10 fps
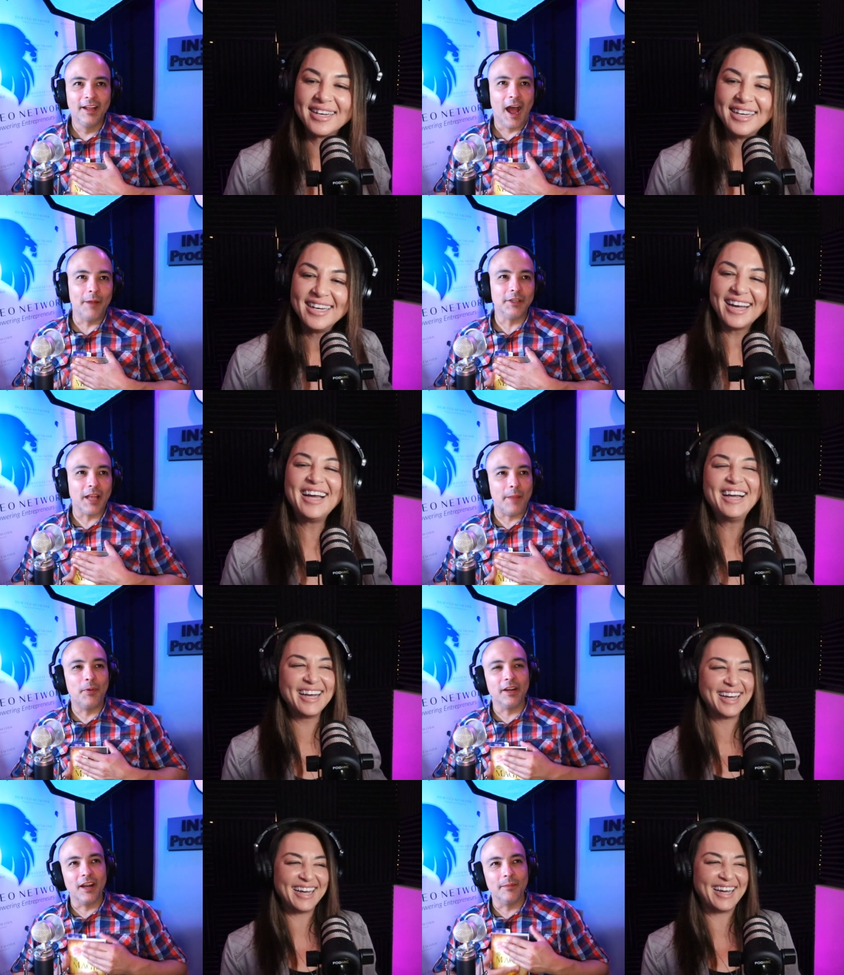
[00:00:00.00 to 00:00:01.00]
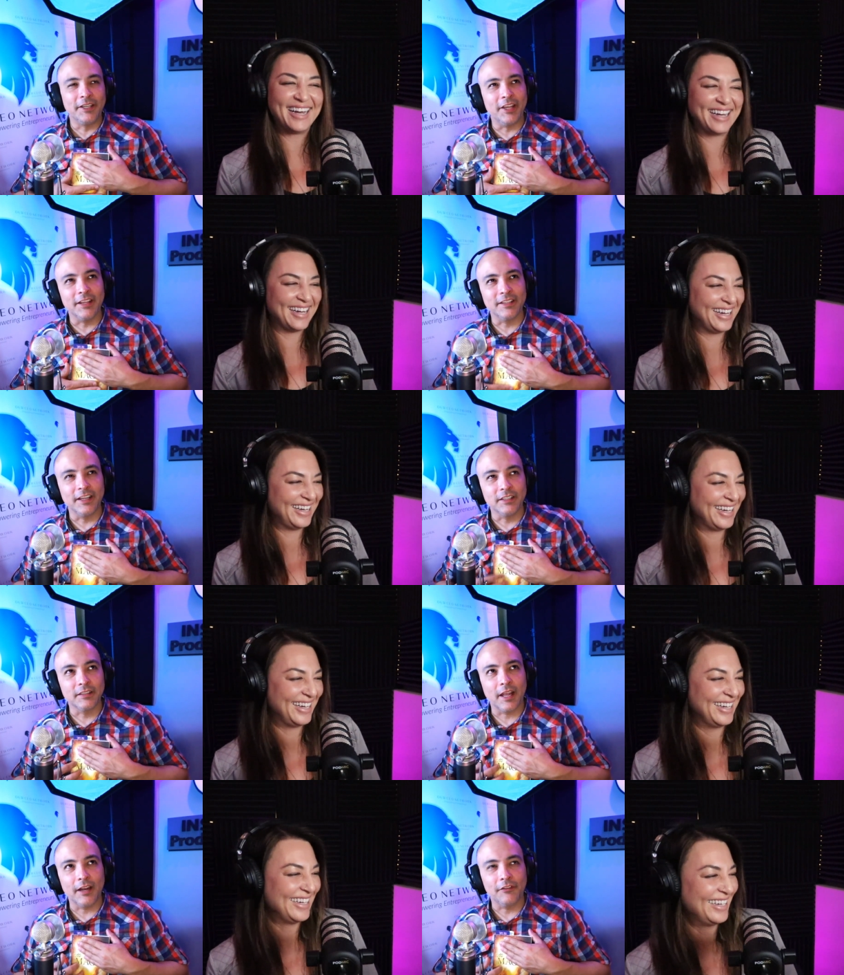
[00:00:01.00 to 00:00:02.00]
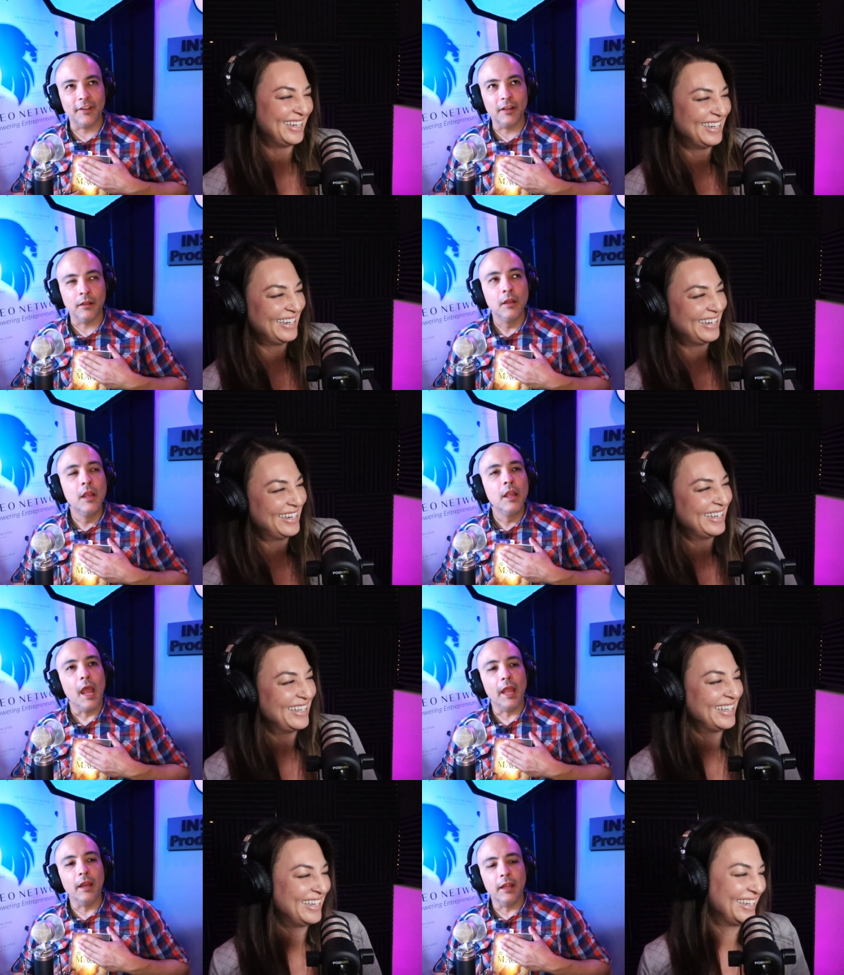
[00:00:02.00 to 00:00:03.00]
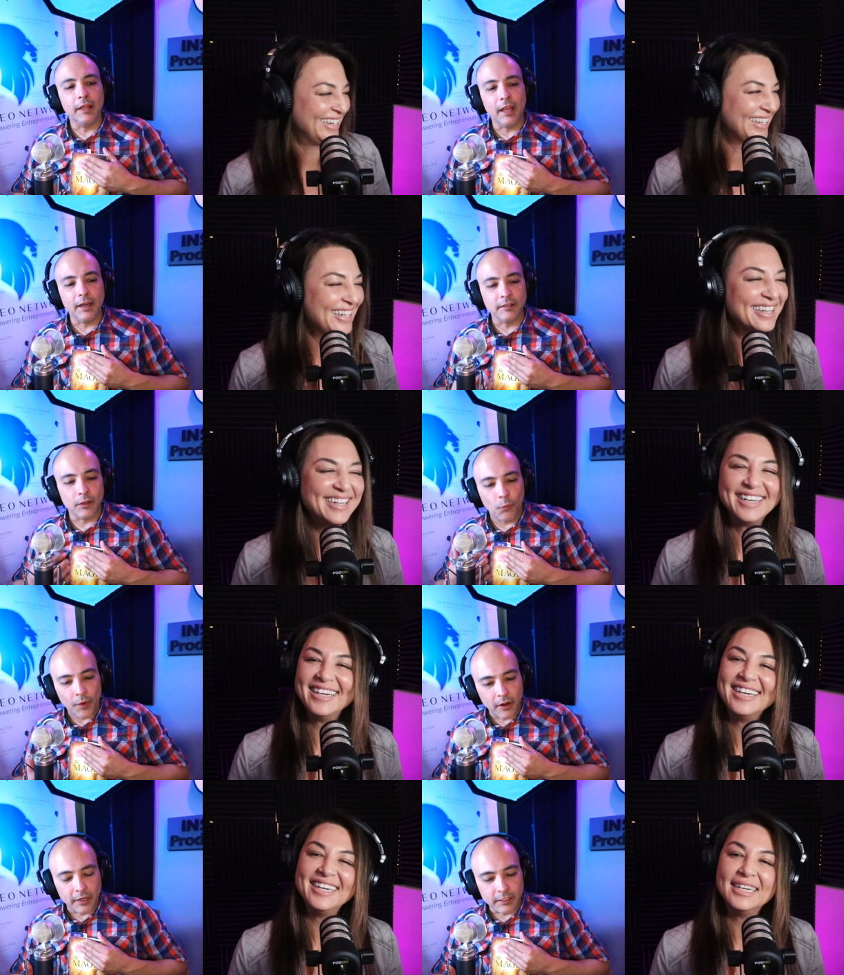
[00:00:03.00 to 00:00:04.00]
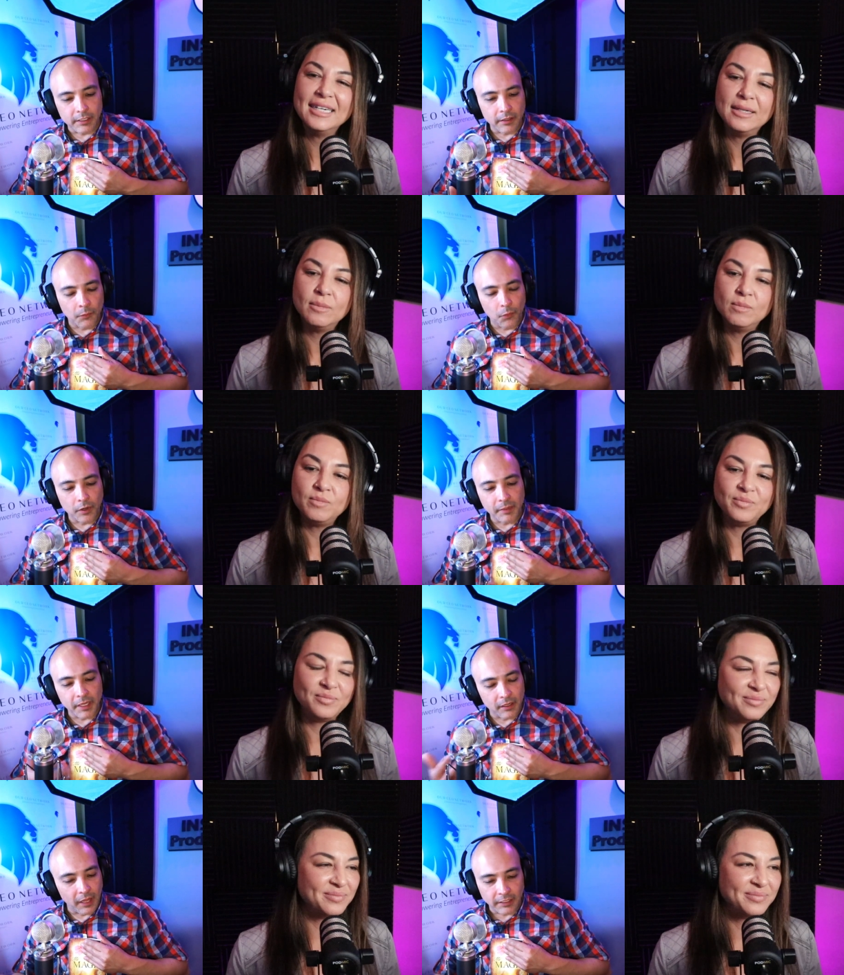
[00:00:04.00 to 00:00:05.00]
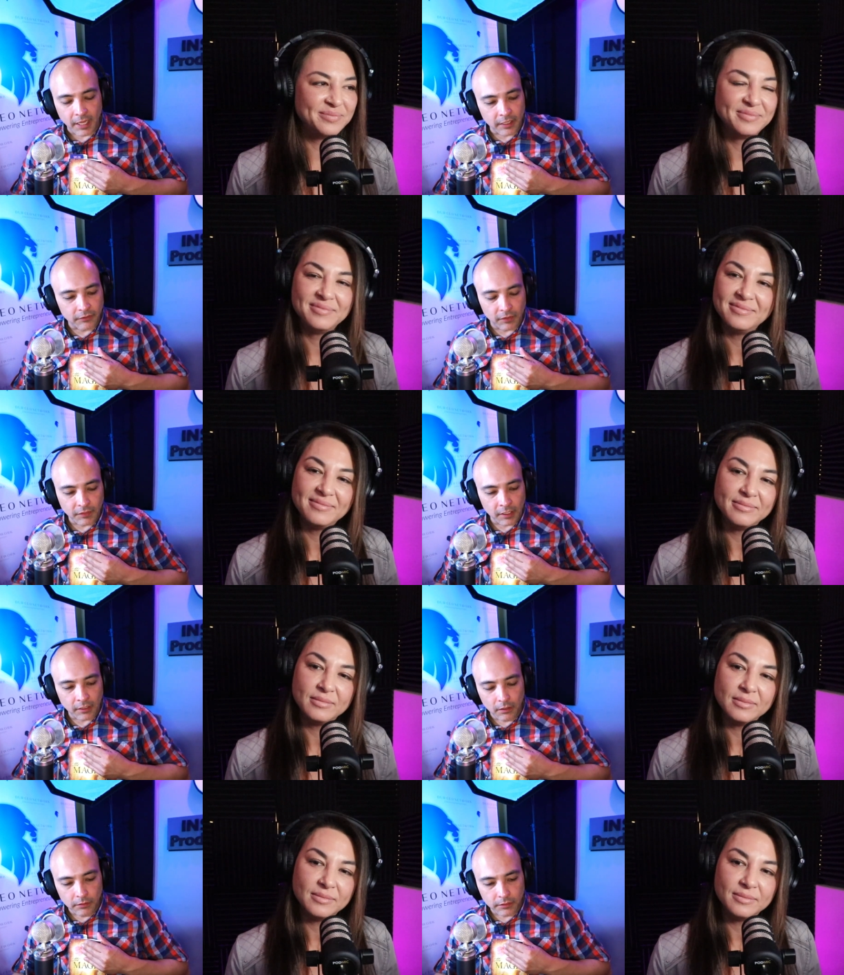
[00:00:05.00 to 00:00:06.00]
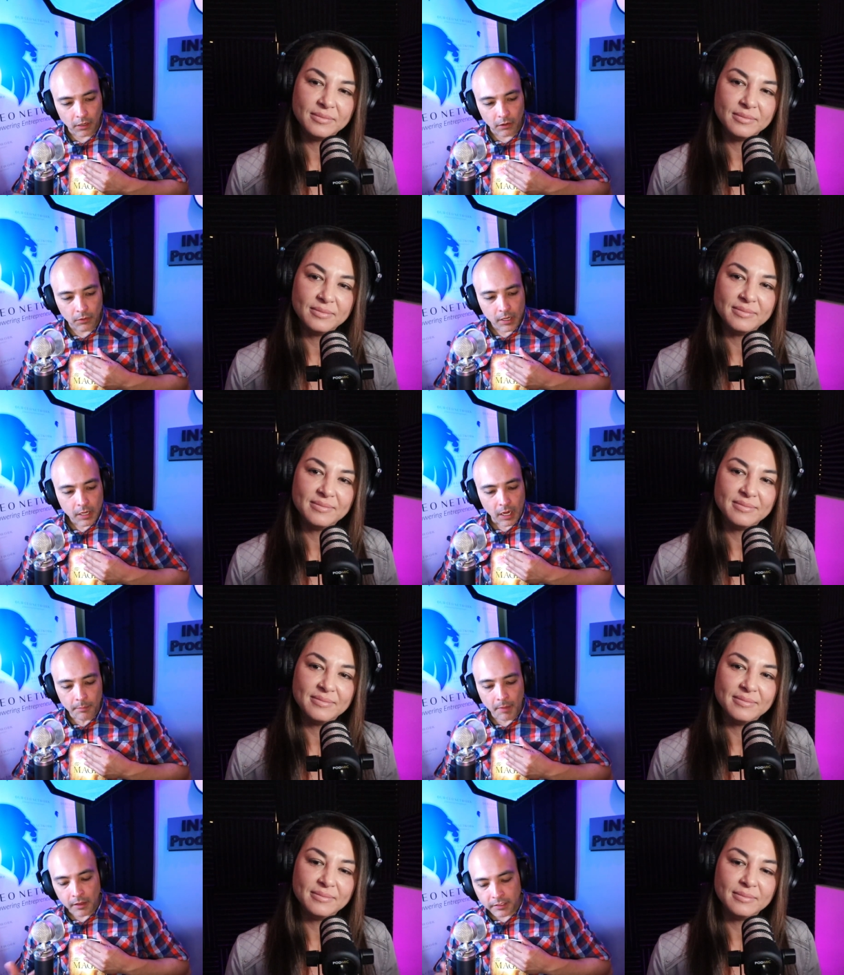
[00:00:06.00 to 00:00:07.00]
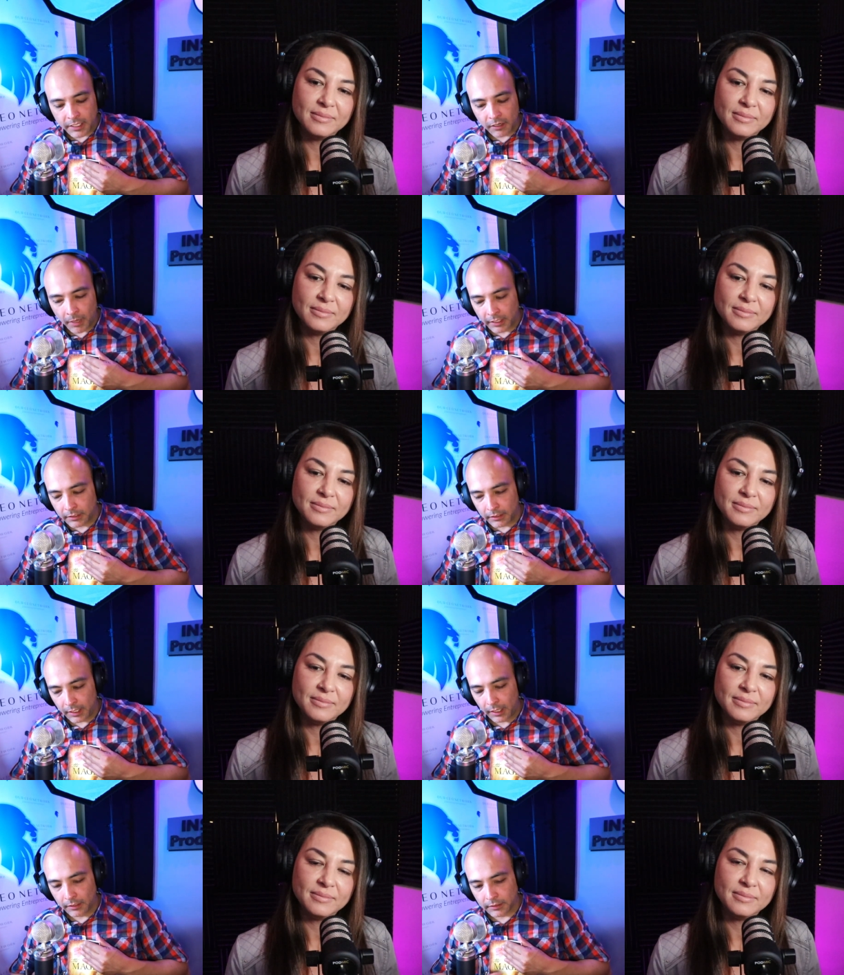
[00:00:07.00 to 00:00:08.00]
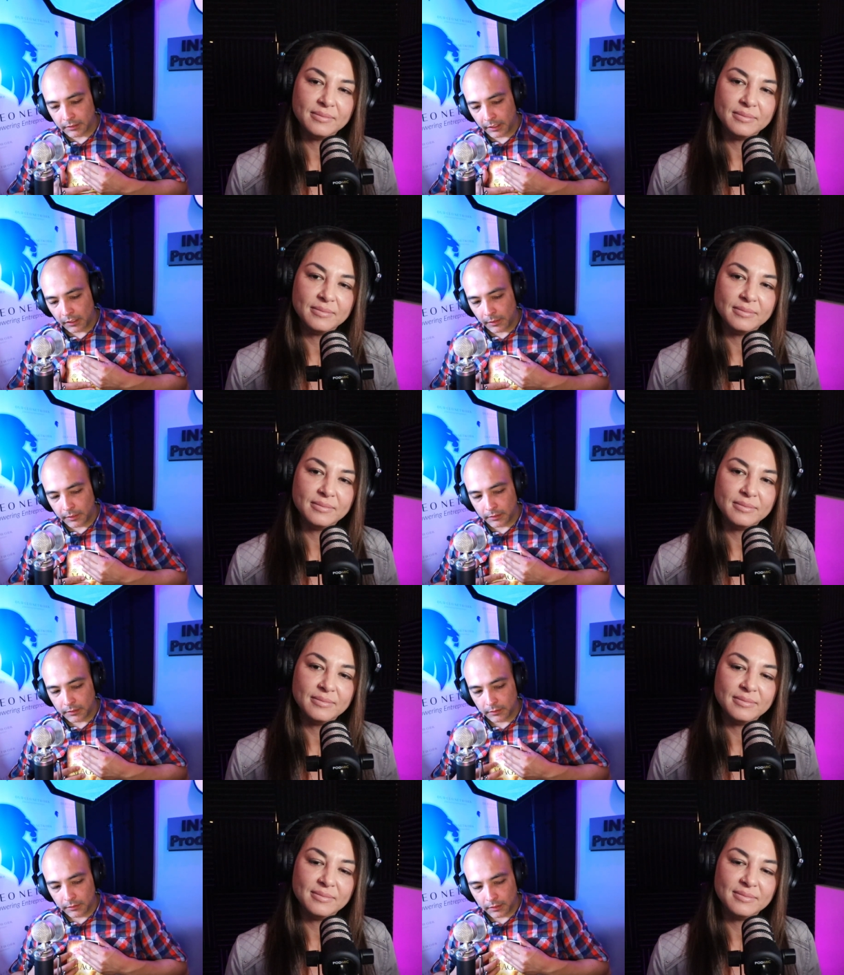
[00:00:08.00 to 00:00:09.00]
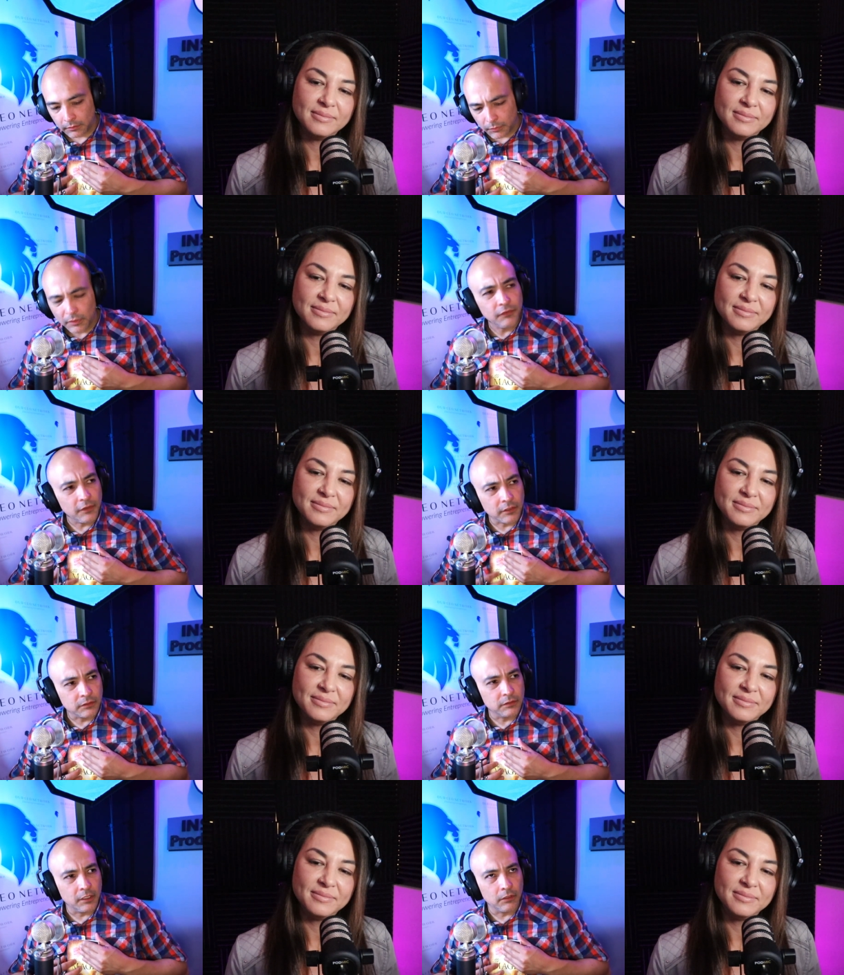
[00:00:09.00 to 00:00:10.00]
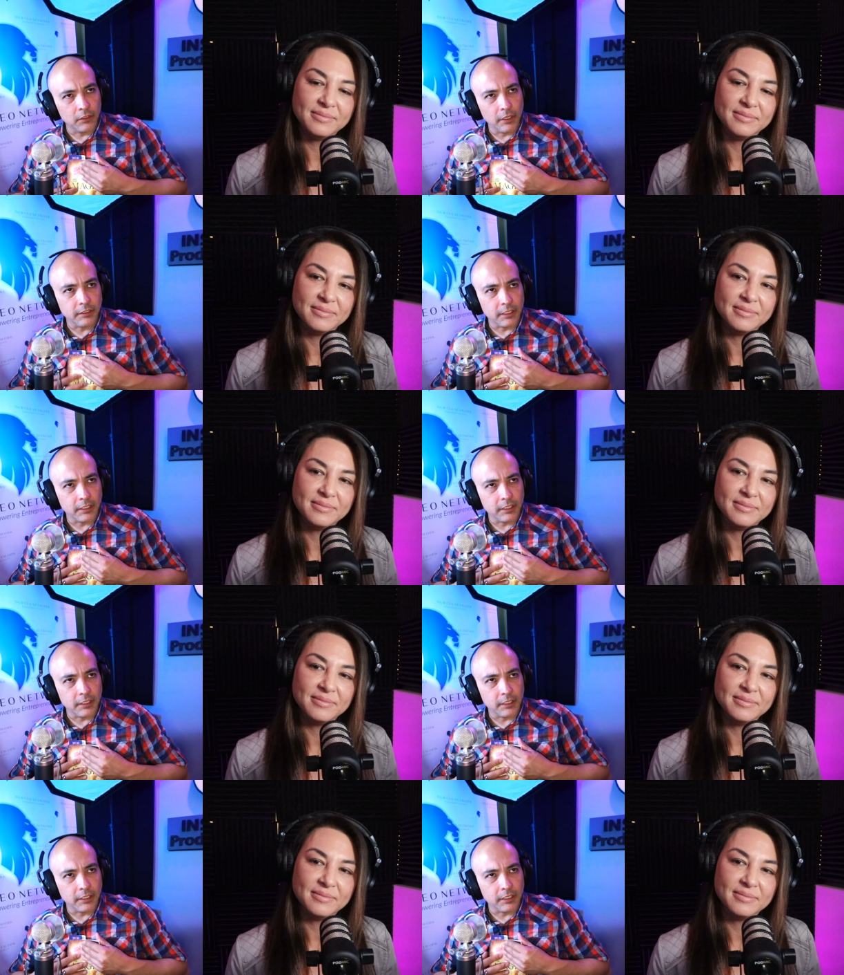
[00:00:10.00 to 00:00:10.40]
Speaker 1: I put it on my chest and I just kind of feel. And again, as it weird as it would be like 10, 15 years ago, in my state of mind today, it's just like, you know what, this really feels, you know, good to